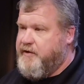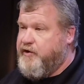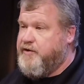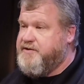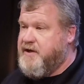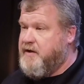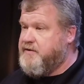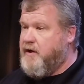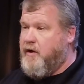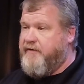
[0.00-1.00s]
You're tucked
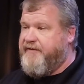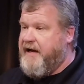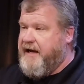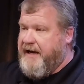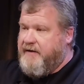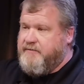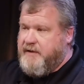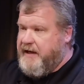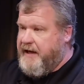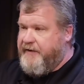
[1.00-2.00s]
off out
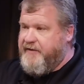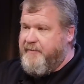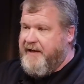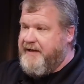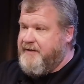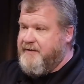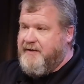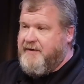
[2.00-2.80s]
of the main.